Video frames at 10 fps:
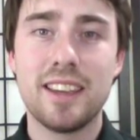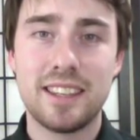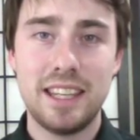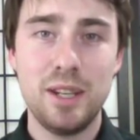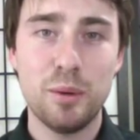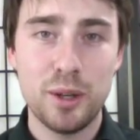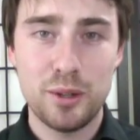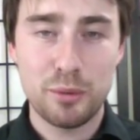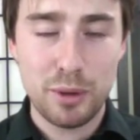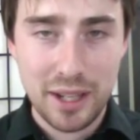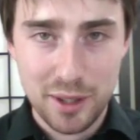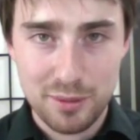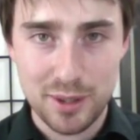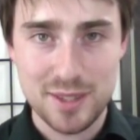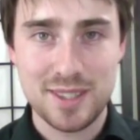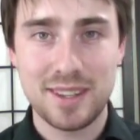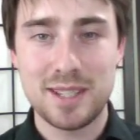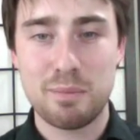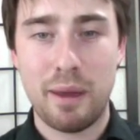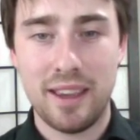keyword relevance to
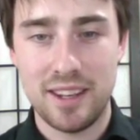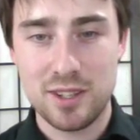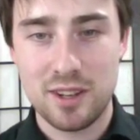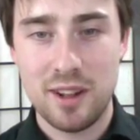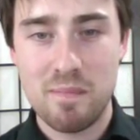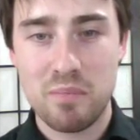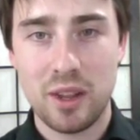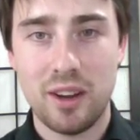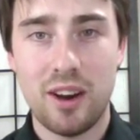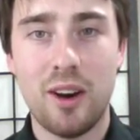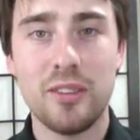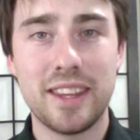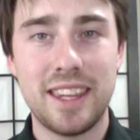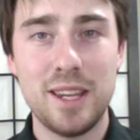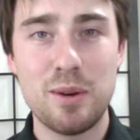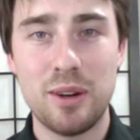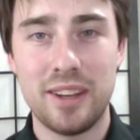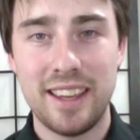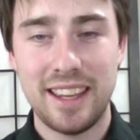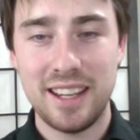this page on the
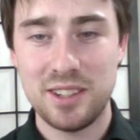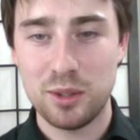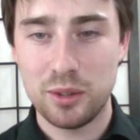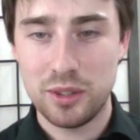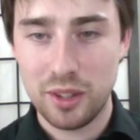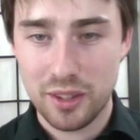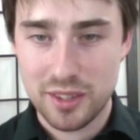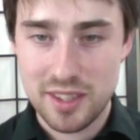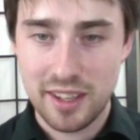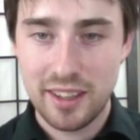keyword indoor dogs,